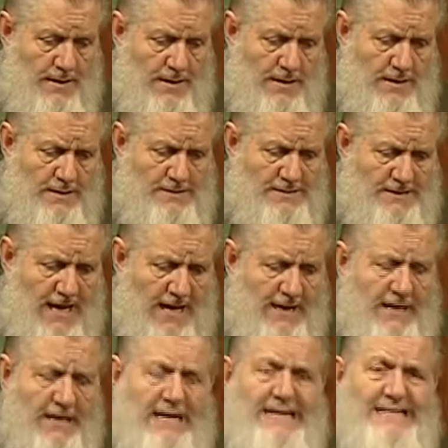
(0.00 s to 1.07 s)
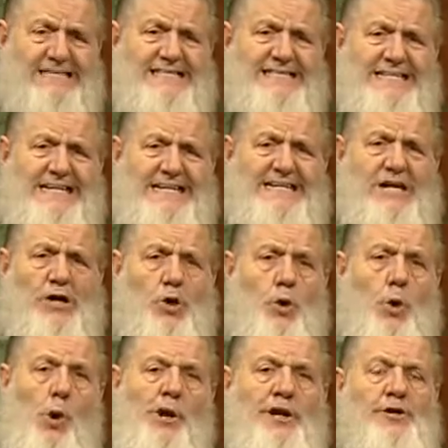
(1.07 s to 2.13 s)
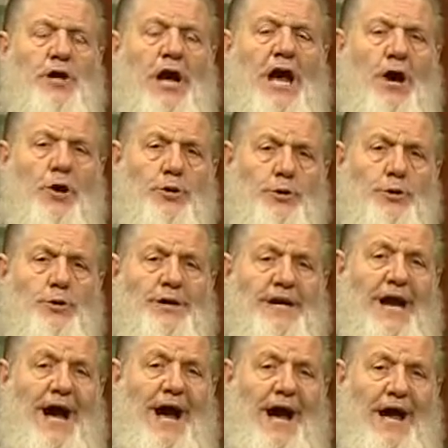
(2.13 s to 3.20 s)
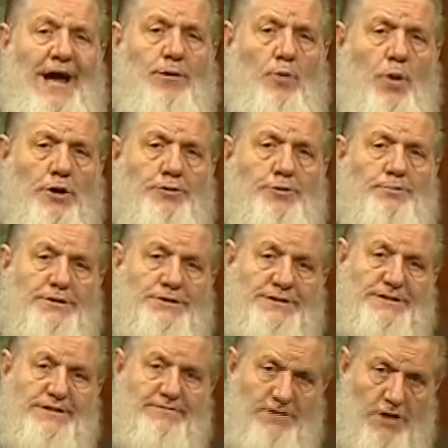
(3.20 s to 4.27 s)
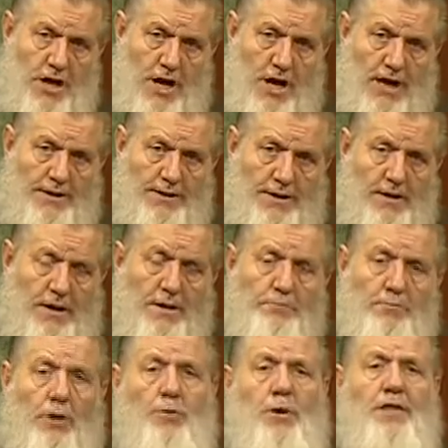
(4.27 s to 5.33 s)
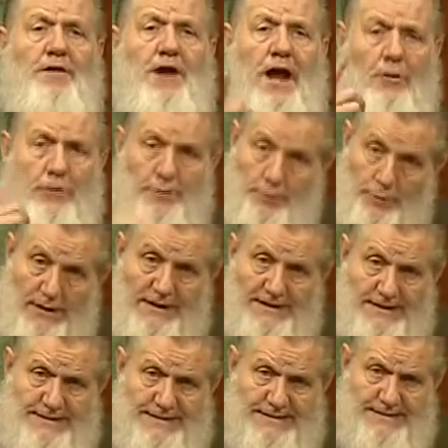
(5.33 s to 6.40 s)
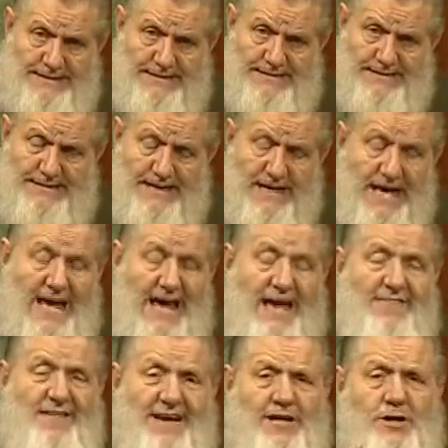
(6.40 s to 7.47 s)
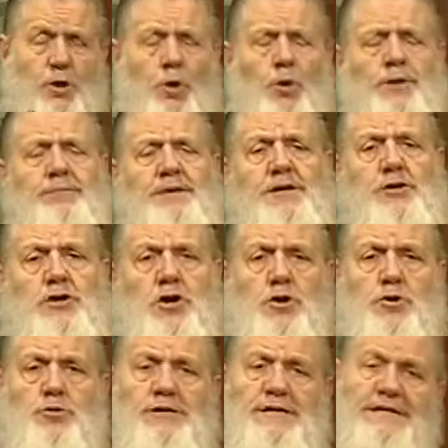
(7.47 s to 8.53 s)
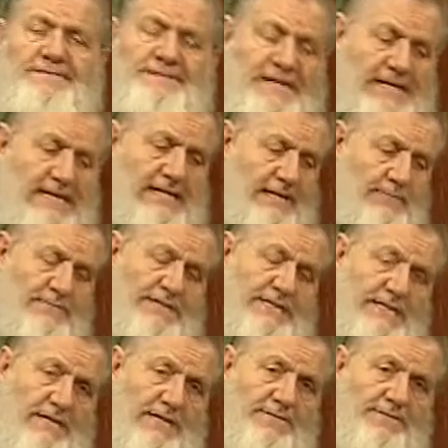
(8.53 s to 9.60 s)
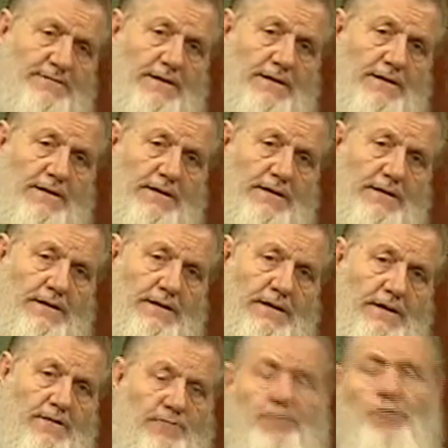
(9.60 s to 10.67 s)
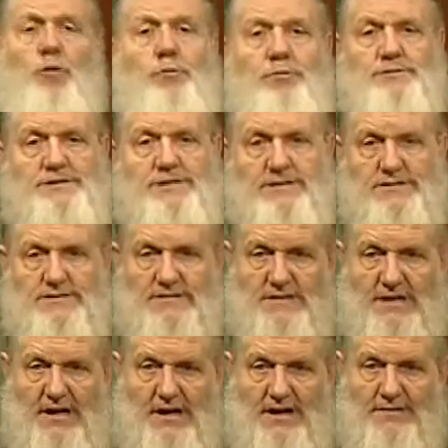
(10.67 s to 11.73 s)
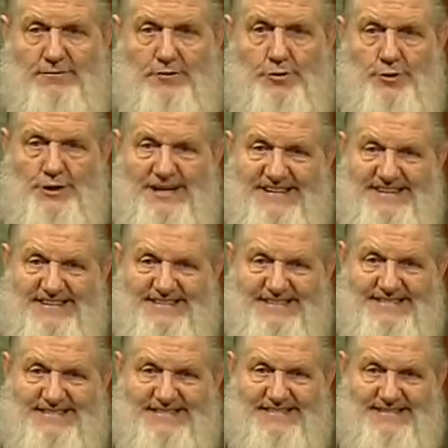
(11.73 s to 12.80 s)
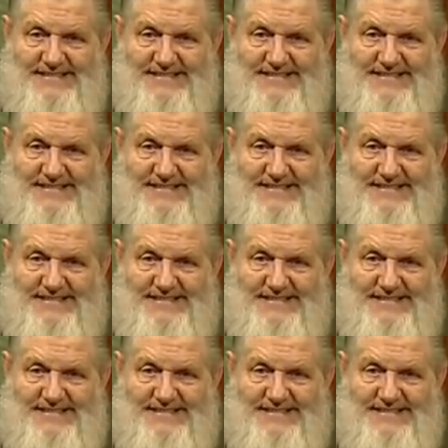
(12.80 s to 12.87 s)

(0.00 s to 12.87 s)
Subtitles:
is that it's not according to how you and I want to perceive God, but rather how He really exists, and that can only be known if He Himself informs us of who He is.